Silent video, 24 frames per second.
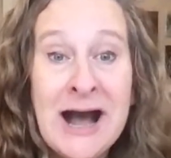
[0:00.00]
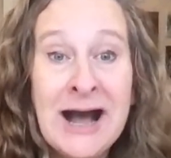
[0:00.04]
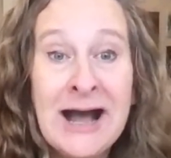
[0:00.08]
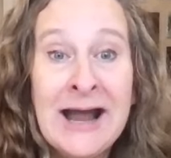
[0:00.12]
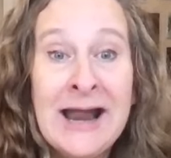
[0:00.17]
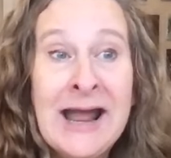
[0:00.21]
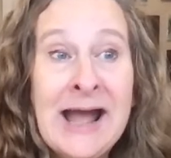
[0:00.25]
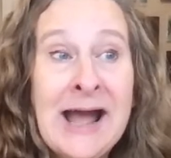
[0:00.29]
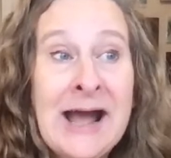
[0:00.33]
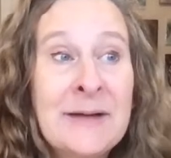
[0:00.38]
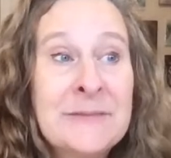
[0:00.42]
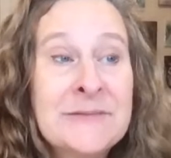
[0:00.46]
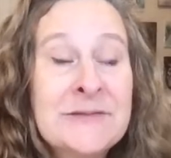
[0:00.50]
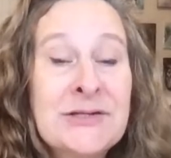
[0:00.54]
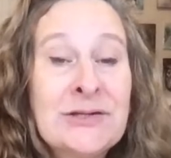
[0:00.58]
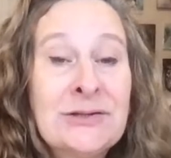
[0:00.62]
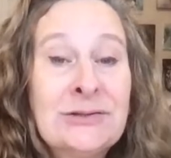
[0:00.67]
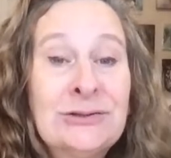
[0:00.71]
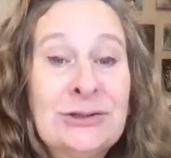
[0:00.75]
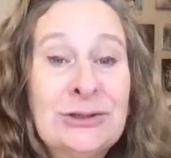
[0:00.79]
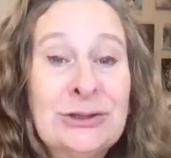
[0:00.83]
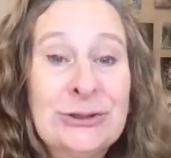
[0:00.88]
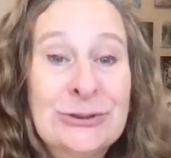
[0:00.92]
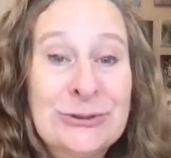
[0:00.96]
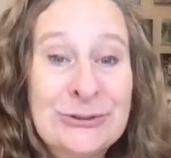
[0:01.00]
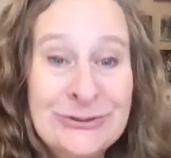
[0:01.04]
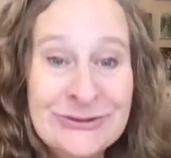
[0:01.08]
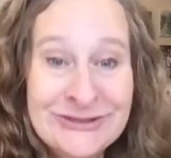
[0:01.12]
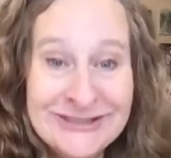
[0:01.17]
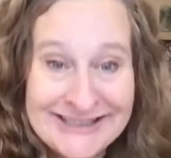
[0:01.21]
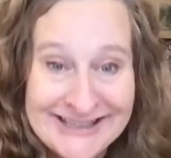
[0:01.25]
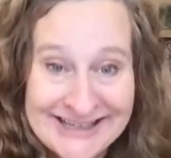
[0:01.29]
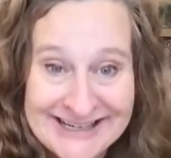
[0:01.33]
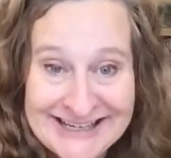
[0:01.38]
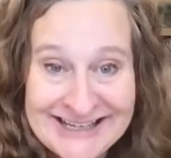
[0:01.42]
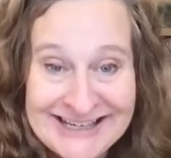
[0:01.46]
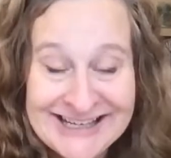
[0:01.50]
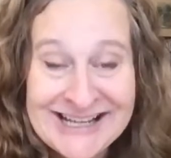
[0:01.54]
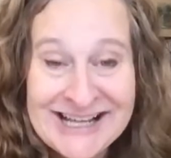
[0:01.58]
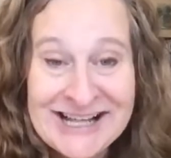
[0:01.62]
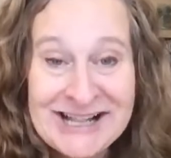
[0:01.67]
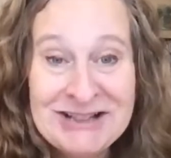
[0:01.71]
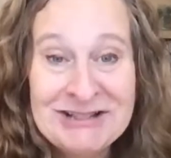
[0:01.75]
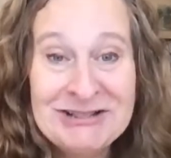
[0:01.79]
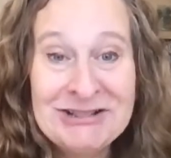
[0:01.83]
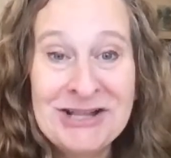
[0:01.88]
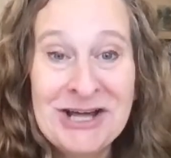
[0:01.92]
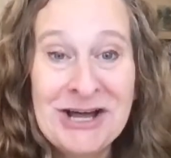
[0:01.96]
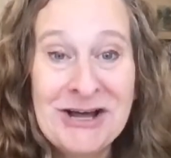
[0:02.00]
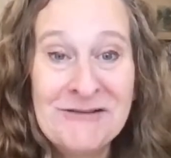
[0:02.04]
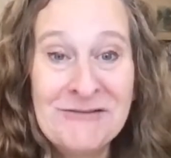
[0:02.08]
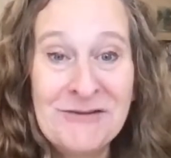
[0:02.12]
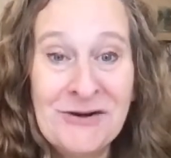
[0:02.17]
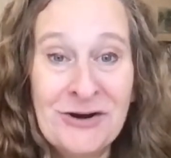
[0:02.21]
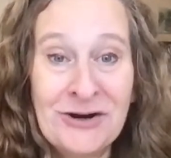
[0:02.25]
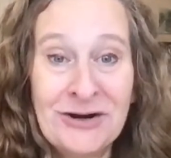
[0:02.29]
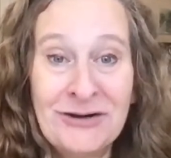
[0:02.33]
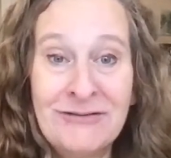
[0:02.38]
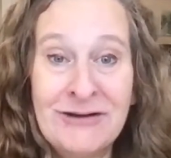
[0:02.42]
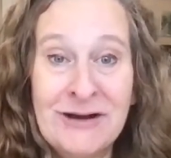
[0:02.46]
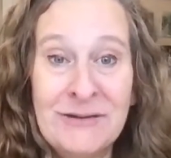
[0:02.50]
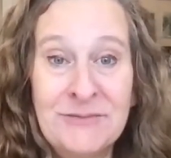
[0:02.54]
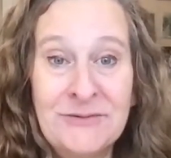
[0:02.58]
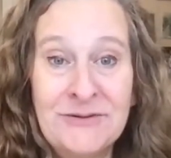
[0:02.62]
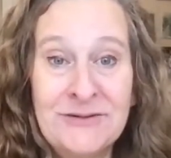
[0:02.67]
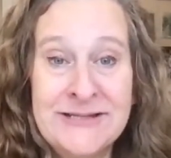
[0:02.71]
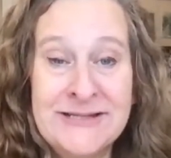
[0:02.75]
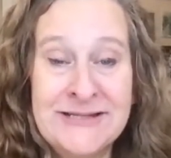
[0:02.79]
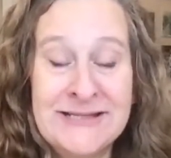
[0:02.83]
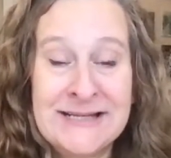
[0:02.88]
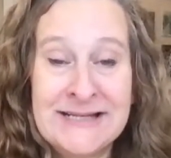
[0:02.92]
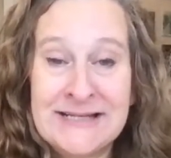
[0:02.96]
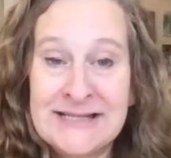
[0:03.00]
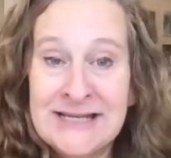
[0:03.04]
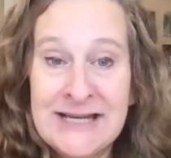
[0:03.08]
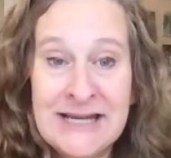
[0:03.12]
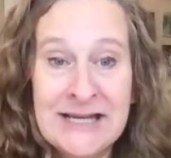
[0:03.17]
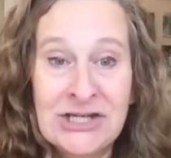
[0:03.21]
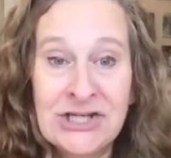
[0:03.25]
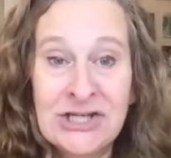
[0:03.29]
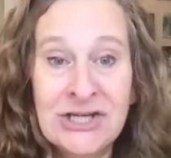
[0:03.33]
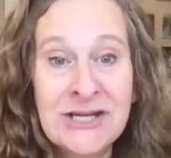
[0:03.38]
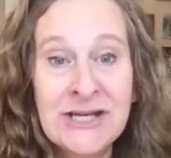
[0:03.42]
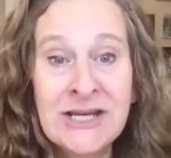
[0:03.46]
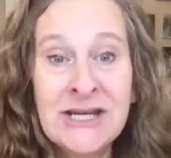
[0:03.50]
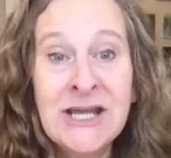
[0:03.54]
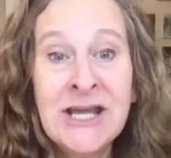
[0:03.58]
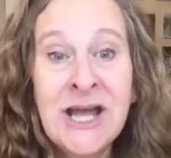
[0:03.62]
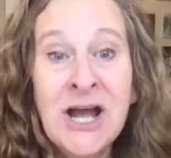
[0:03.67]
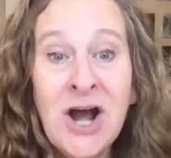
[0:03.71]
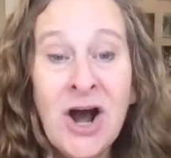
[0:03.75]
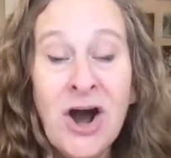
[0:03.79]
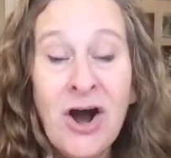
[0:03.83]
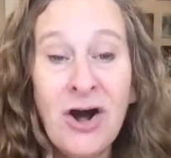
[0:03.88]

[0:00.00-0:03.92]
I absolutely love art representation.